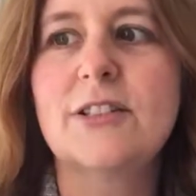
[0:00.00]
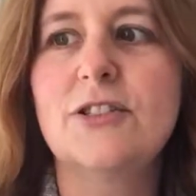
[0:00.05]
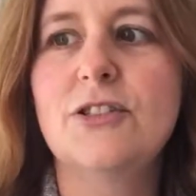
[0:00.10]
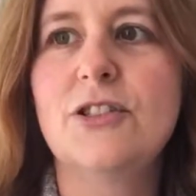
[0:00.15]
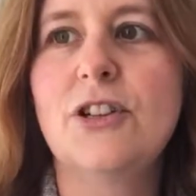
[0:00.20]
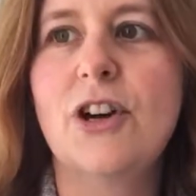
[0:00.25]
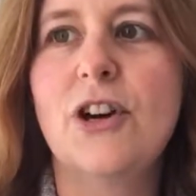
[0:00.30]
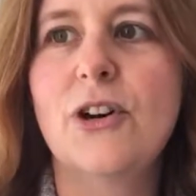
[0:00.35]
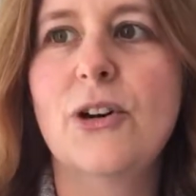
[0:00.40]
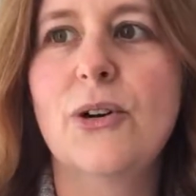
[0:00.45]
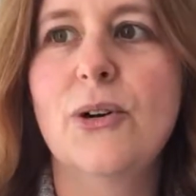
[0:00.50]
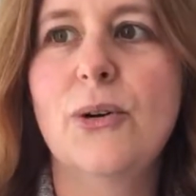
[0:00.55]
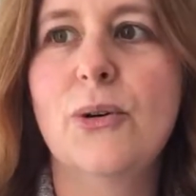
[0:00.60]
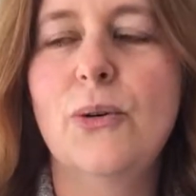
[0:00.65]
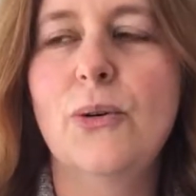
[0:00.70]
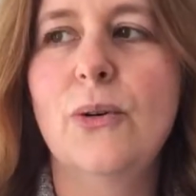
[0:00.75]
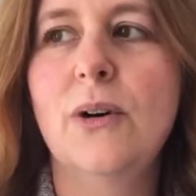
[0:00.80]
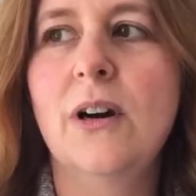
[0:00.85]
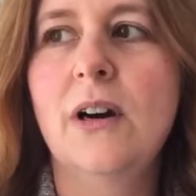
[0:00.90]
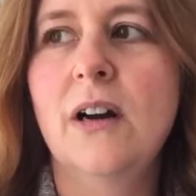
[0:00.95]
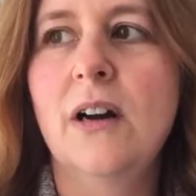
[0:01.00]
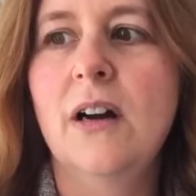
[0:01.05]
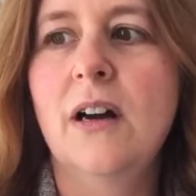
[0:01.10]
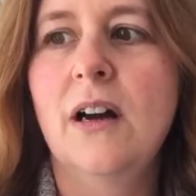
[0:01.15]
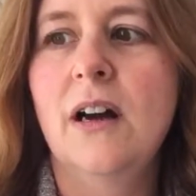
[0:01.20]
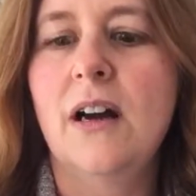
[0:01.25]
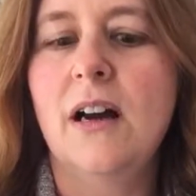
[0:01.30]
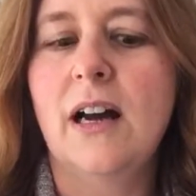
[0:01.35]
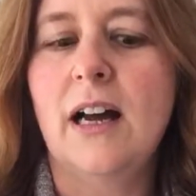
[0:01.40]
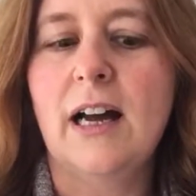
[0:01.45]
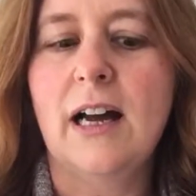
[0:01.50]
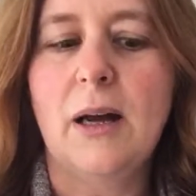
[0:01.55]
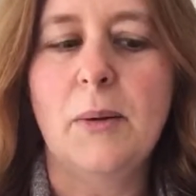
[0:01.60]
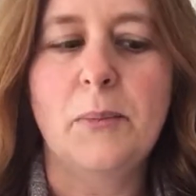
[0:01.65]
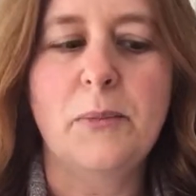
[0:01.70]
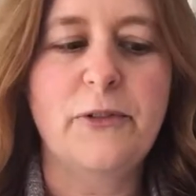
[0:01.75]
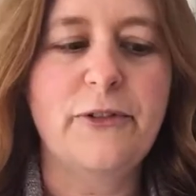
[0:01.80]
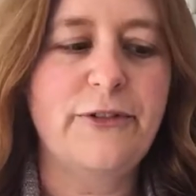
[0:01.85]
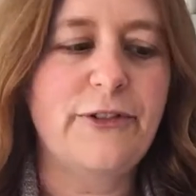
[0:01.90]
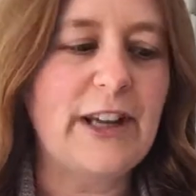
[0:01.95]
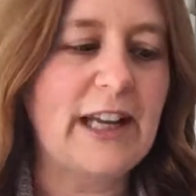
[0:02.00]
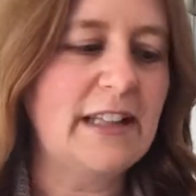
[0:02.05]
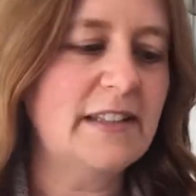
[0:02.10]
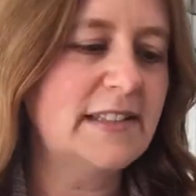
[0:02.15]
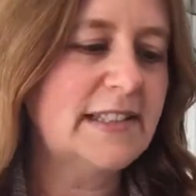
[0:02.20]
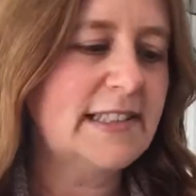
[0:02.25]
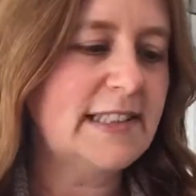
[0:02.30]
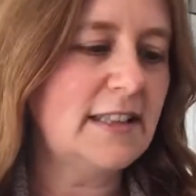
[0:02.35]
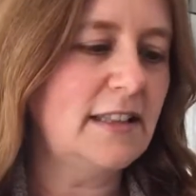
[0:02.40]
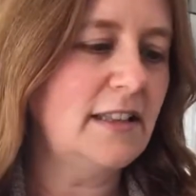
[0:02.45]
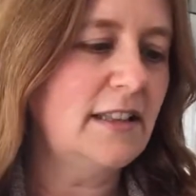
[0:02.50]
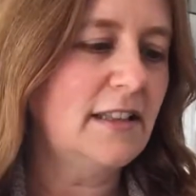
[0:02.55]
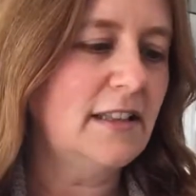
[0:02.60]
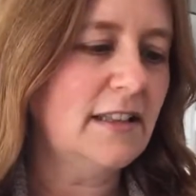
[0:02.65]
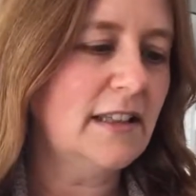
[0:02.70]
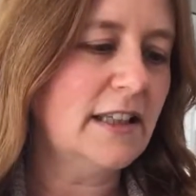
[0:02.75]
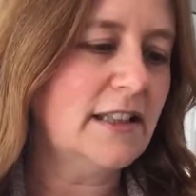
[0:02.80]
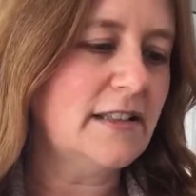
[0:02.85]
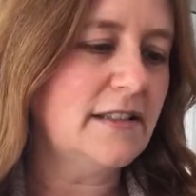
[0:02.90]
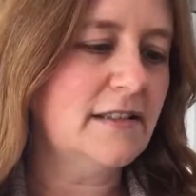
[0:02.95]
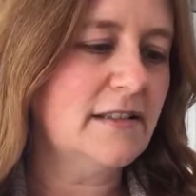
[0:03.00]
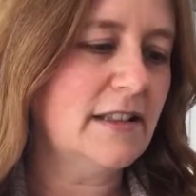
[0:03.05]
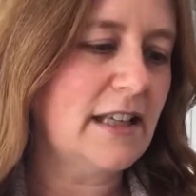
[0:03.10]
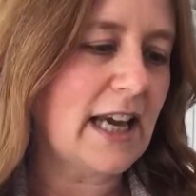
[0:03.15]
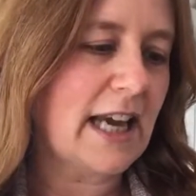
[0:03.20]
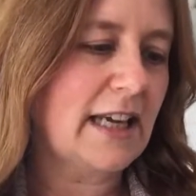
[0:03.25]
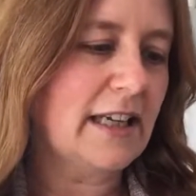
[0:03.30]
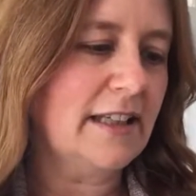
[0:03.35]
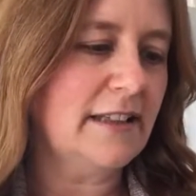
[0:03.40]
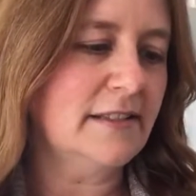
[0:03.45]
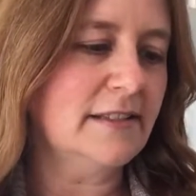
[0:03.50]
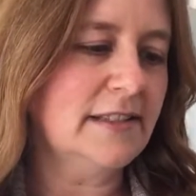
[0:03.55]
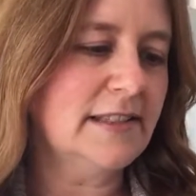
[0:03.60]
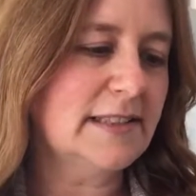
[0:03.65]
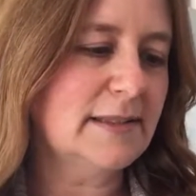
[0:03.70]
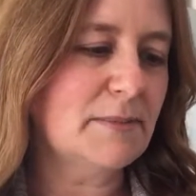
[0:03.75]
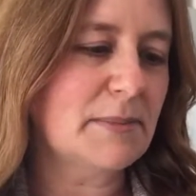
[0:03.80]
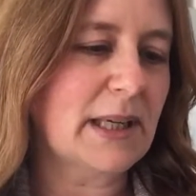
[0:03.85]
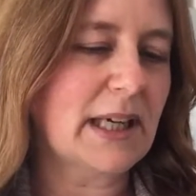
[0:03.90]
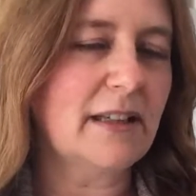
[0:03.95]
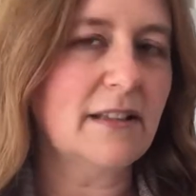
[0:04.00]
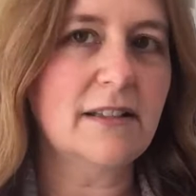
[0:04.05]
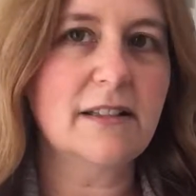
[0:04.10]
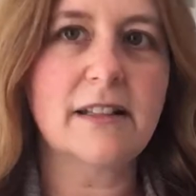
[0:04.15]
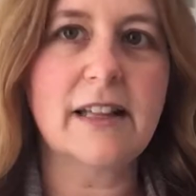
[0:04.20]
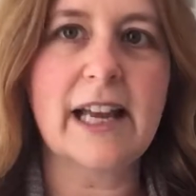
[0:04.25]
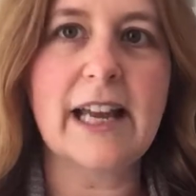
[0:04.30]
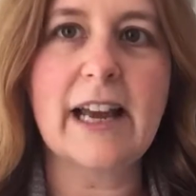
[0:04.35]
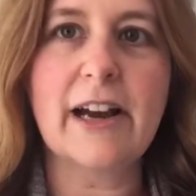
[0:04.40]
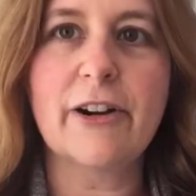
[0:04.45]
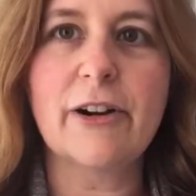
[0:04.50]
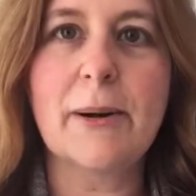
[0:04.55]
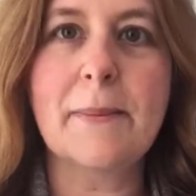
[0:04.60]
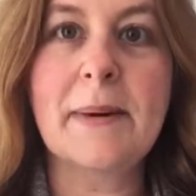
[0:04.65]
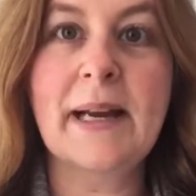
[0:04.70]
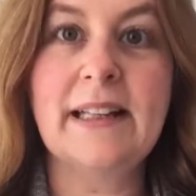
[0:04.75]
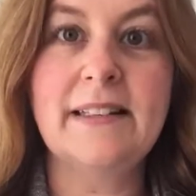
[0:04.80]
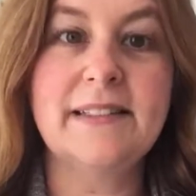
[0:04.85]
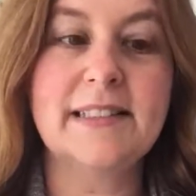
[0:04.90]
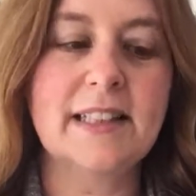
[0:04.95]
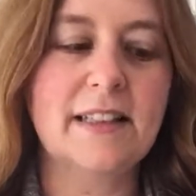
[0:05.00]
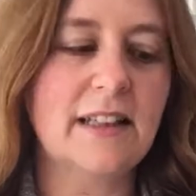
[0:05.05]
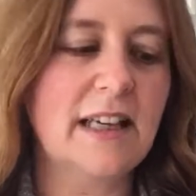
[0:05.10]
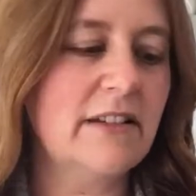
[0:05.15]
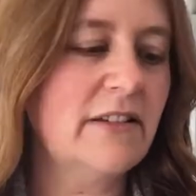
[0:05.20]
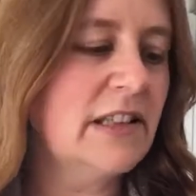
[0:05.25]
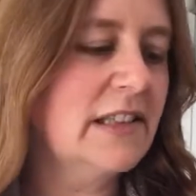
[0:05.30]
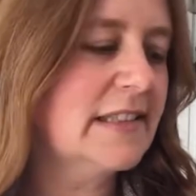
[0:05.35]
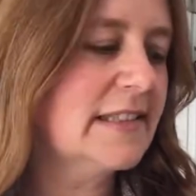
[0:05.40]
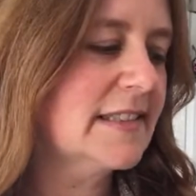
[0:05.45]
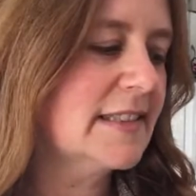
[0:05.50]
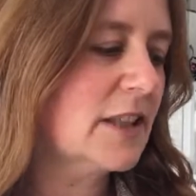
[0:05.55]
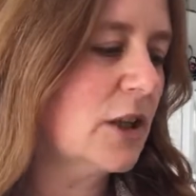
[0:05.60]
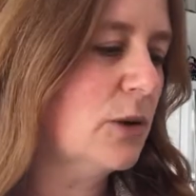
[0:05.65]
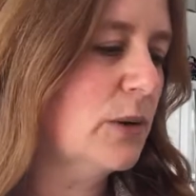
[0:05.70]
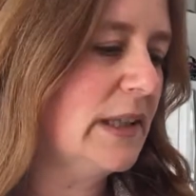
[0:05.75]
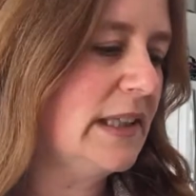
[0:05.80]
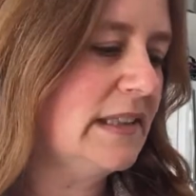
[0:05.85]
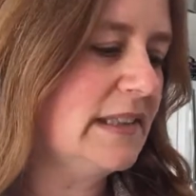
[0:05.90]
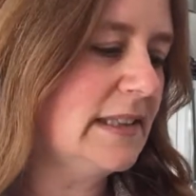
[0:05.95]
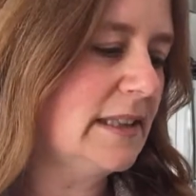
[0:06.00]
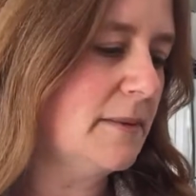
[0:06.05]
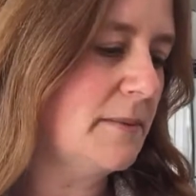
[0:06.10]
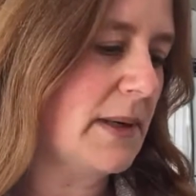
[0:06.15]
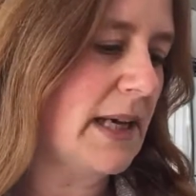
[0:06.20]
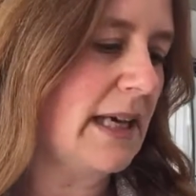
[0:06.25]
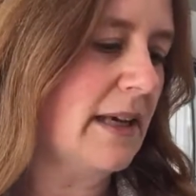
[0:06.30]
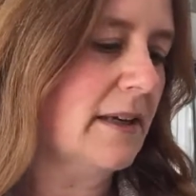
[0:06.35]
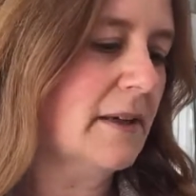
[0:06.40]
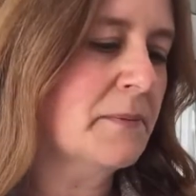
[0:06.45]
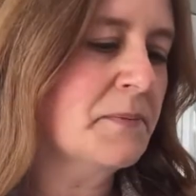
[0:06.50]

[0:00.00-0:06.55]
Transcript: No fancy add-ins, but they are amazing. And they're so easy to make.